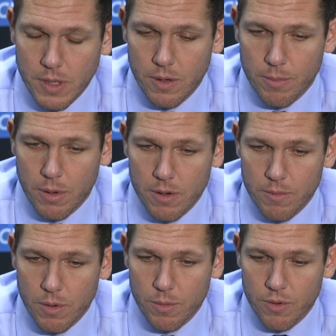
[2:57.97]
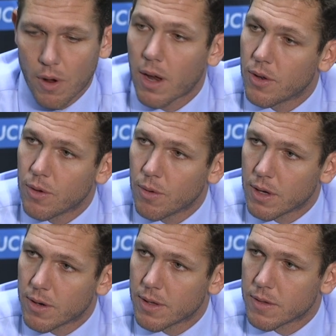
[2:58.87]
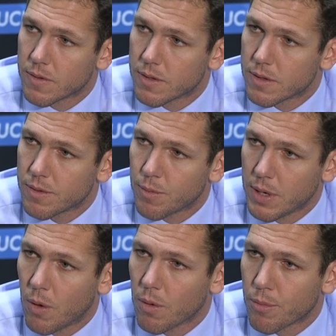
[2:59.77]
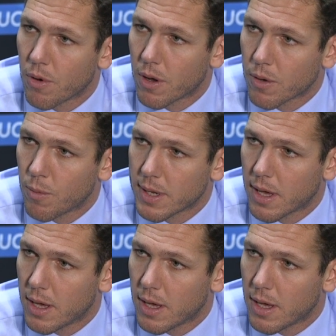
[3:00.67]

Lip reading: You know, part of what we're trying to do here is we know LeBron can win